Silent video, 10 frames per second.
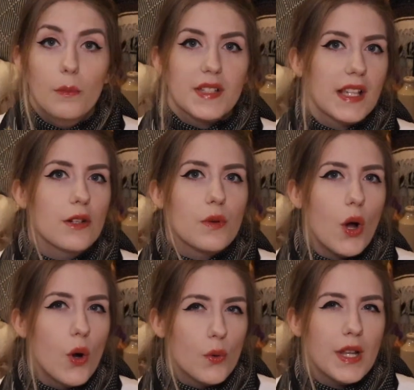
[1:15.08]
because I don't
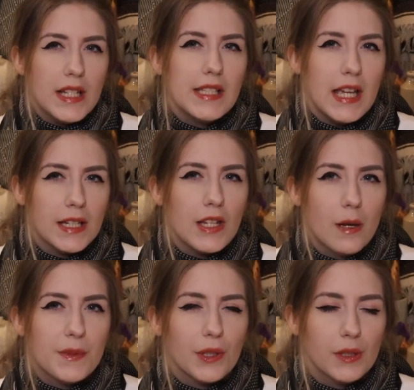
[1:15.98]
own any tank
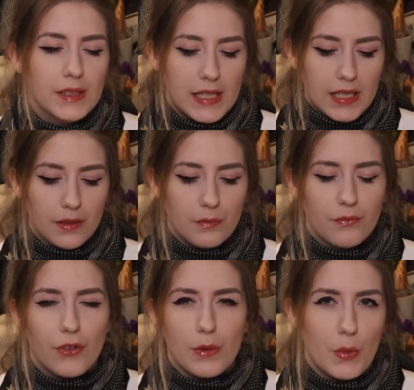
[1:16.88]
tops currently
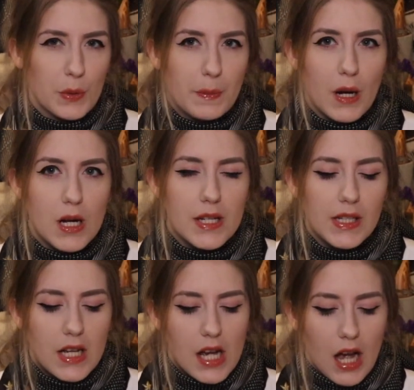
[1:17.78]
for the most part.
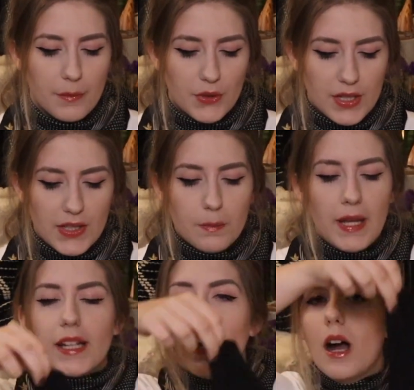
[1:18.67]
So I did
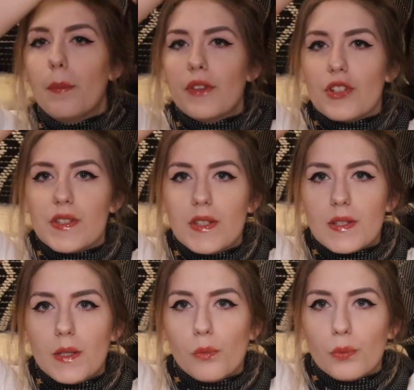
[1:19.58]
pick up just
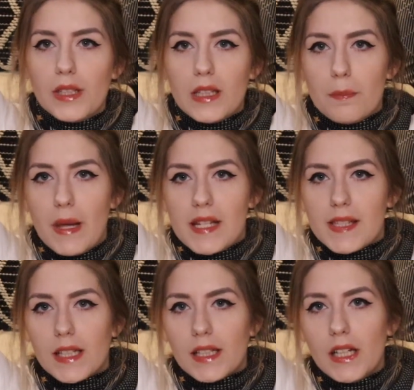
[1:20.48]
this really
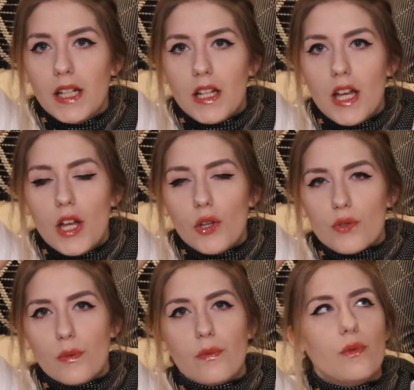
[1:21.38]
basic
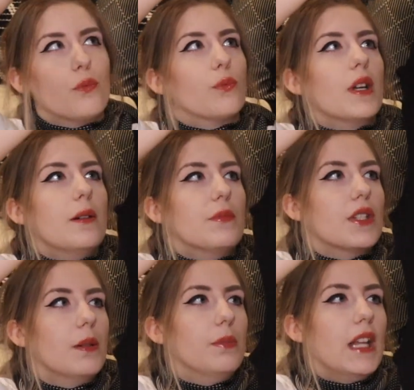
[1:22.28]
sort of
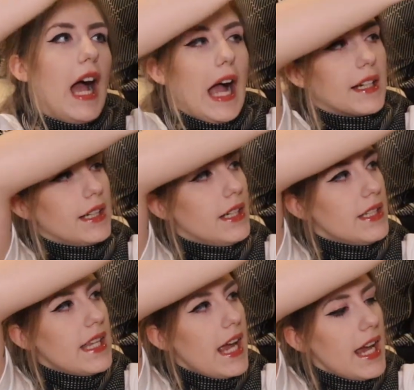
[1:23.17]
ribbed black
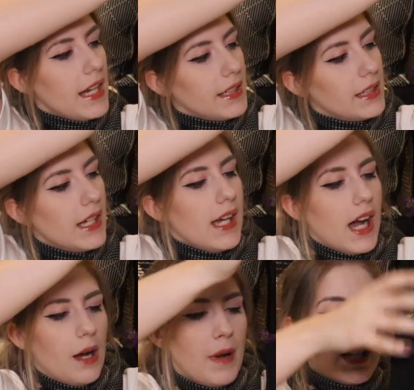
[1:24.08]
tank.
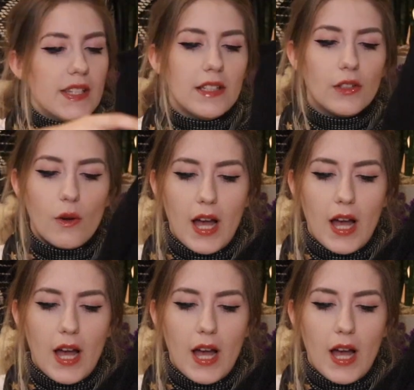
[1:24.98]
I did go